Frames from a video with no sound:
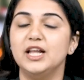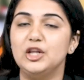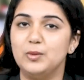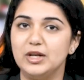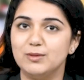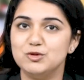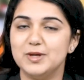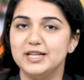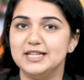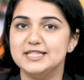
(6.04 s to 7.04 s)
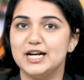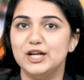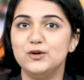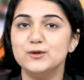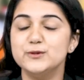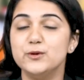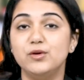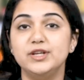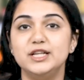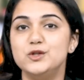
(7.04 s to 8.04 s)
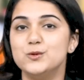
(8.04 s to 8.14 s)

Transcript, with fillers: Hello and welcome to Medical Dialogues, your daily